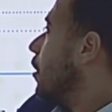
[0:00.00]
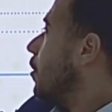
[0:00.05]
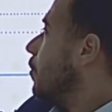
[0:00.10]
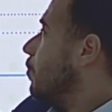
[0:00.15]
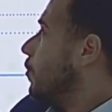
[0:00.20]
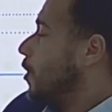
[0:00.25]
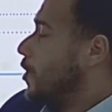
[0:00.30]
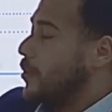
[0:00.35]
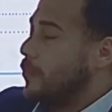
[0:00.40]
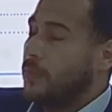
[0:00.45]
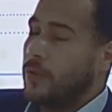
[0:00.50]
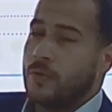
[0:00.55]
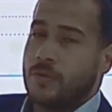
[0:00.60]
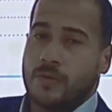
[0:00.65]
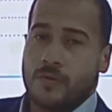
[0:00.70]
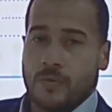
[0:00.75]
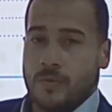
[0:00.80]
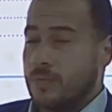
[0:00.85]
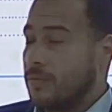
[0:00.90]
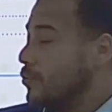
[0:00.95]
make it power 2,
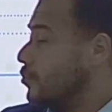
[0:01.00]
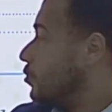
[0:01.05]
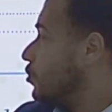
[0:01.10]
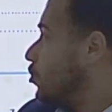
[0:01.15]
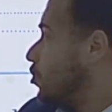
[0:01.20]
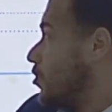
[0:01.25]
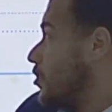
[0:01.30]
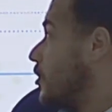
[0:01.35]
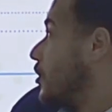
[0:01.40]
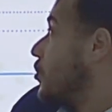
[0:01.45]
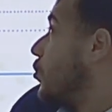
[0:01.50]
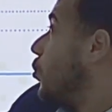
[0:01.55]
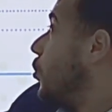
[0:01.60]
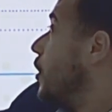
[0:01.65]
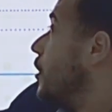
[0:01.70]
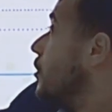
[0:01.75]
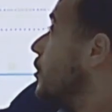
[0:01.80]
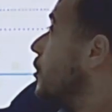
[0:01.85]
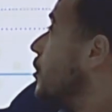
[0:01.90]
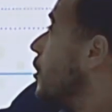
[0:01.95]
just a
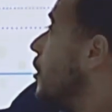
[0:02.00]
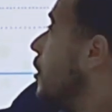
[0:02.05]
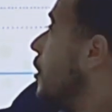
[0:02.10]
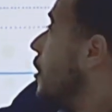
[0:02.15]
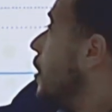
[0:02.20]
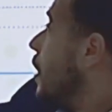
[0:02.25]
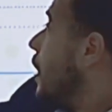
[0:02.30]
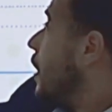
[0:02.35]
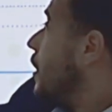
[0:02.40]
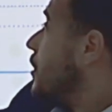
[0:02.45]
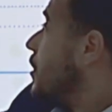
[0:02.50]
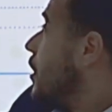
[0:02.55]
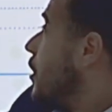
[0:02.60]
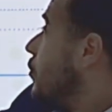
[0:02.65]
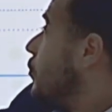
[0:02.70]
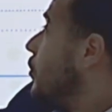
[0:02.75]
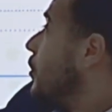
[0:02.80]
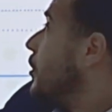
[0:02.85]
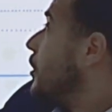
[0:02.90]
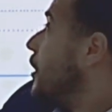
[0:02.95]
square. And then
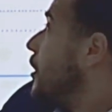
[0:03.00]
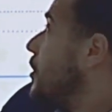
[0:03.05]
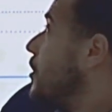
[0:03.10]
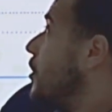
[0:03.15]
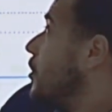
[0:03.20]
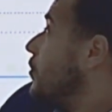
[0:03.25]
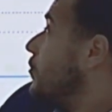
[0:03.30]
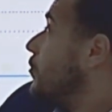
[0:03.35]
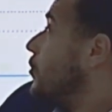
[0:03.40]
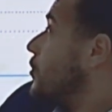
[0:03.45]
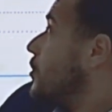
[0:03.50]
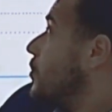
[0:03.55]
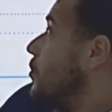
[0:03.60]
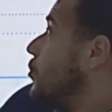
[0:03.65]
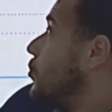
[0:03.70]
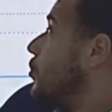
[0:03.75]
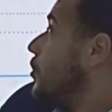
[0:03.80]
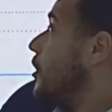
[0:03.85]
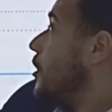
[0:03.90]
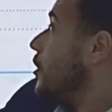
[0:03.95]
we'll get the difference
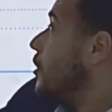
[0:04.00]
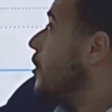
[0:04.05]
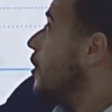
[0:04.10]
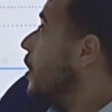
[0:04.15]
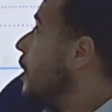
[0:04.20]
between